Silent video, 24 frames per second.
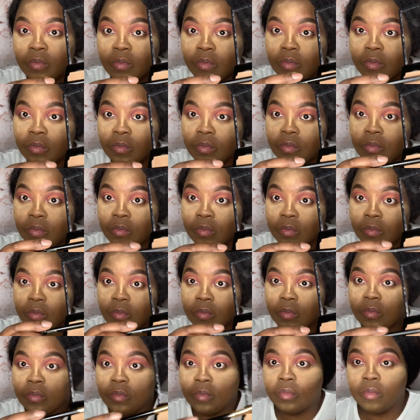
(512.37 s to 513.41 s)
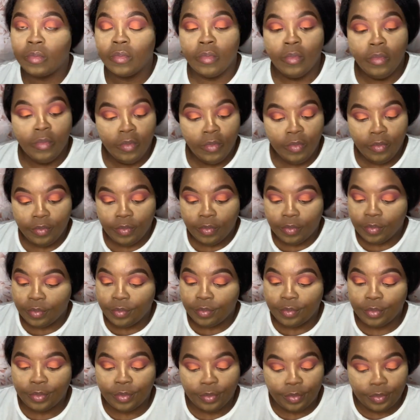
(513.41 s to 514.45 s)
and I'm using the third
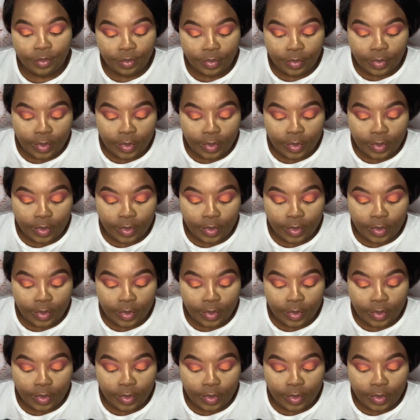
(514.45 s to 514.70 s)
color to